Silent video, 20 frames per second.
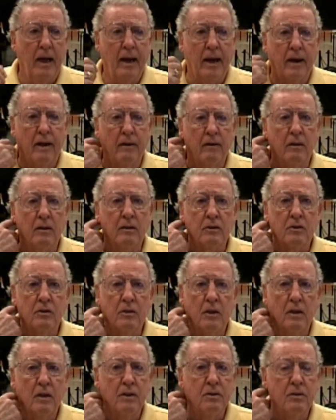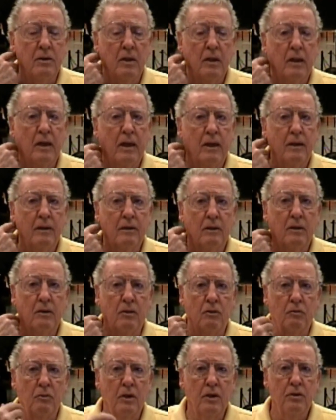and studies indicated
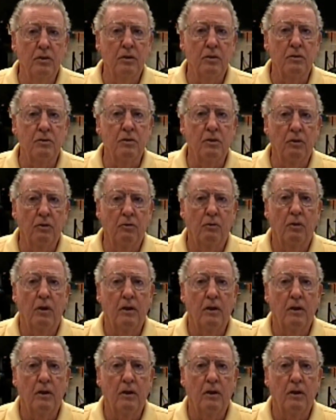that the Russians had